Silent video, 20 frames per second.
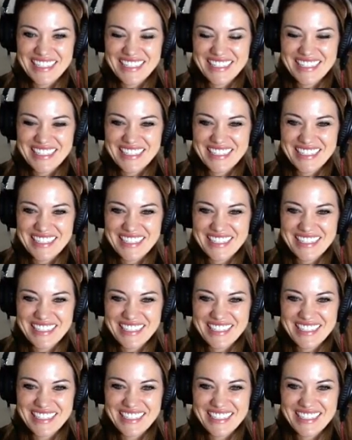
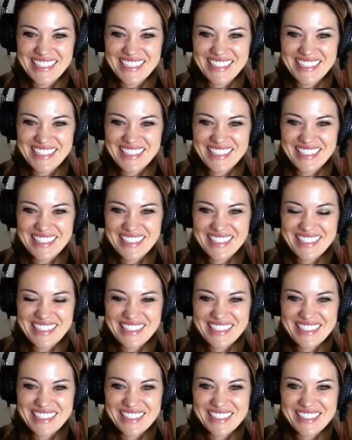
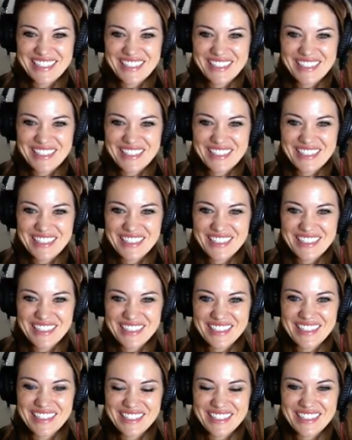
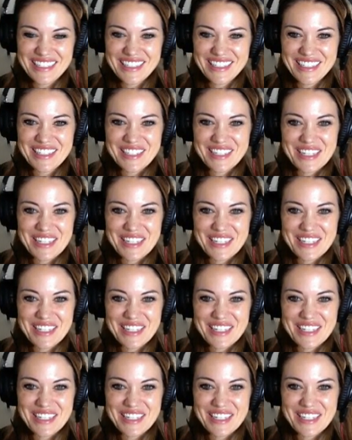[no speech]